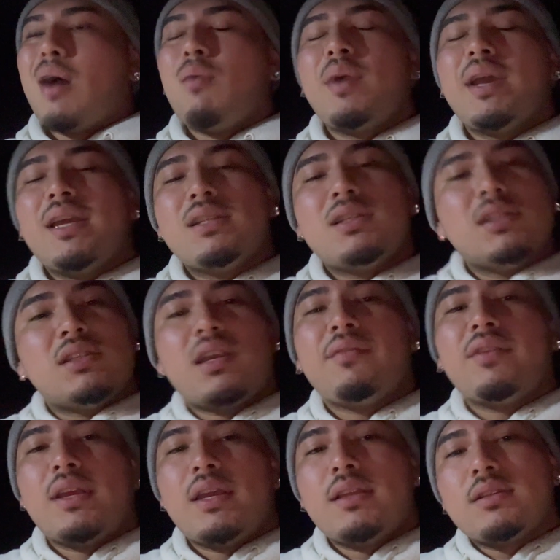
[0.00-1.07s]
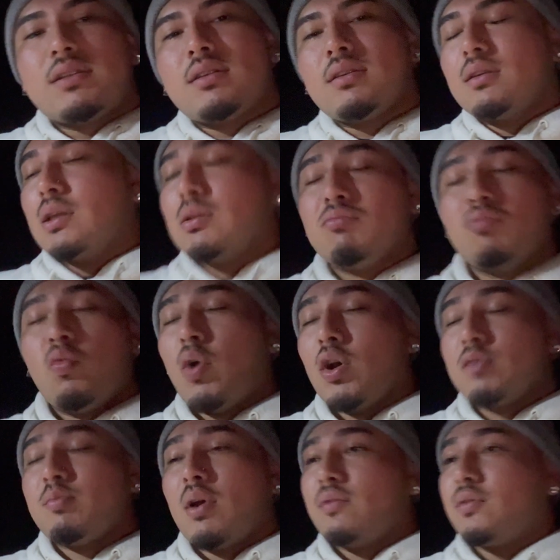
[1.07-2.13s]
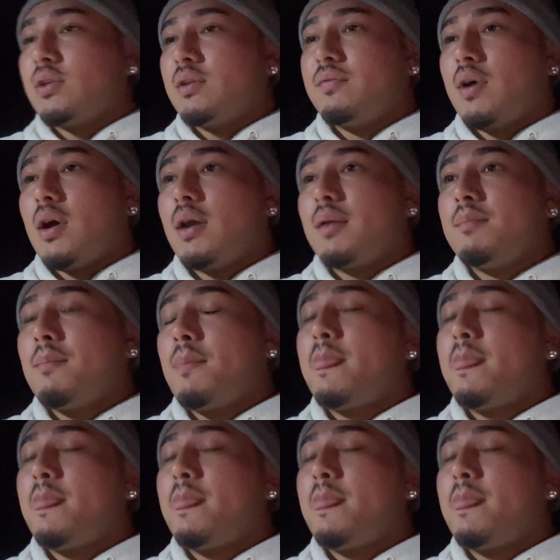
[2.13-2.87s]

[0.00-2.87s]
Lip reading: went 1 7/8. It works perfectly fine.